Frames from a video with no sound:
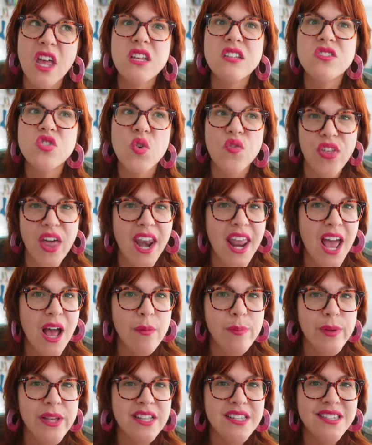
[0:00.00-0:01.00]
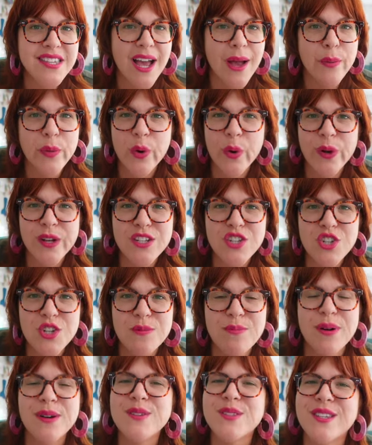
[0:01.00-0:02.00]
So if that happens, I'm going
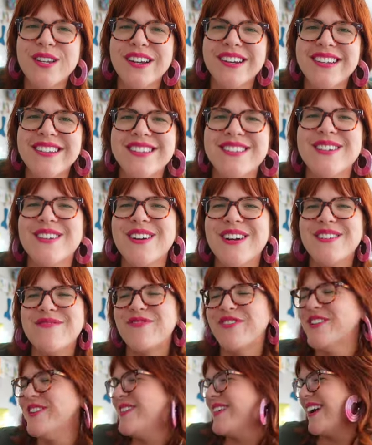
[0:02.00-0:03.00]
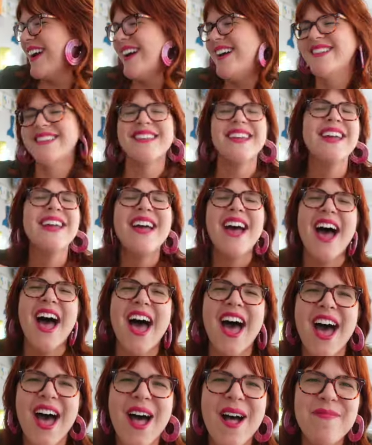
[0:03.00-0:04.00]
to post it on Instagram for you guys
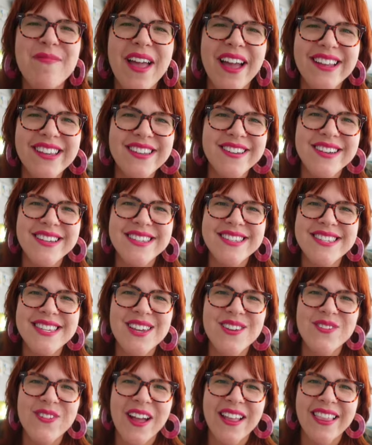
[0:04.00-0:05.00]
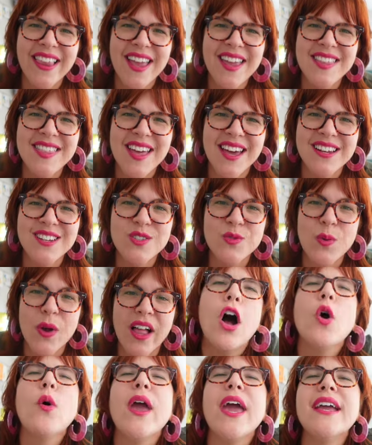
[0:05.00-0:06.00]
um, and you could see if I like that as well.
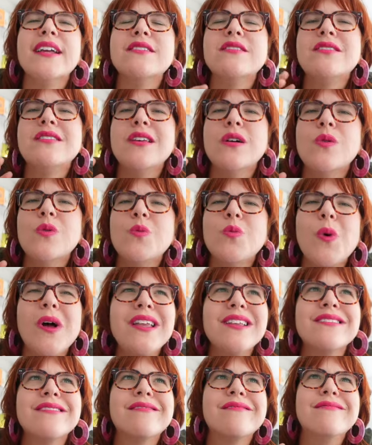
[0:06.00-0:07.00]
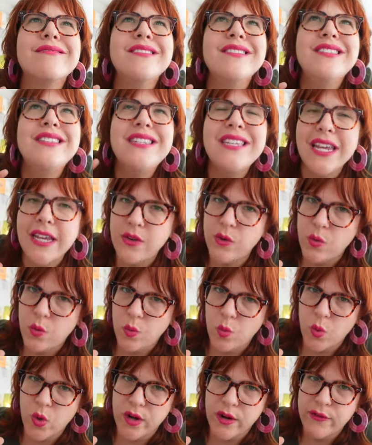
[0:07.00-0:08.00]
Okay, so what
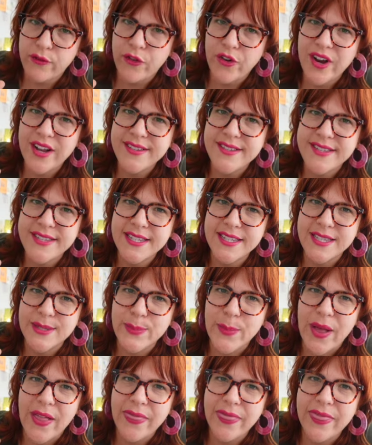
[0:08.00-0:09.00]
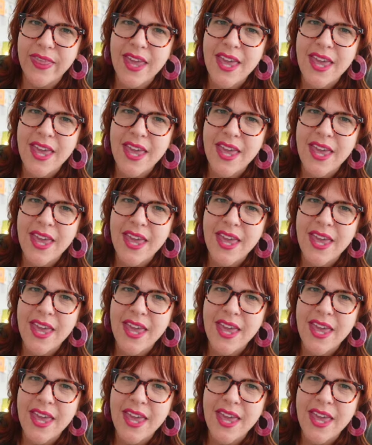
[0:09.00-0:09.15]
didn't work for us this month?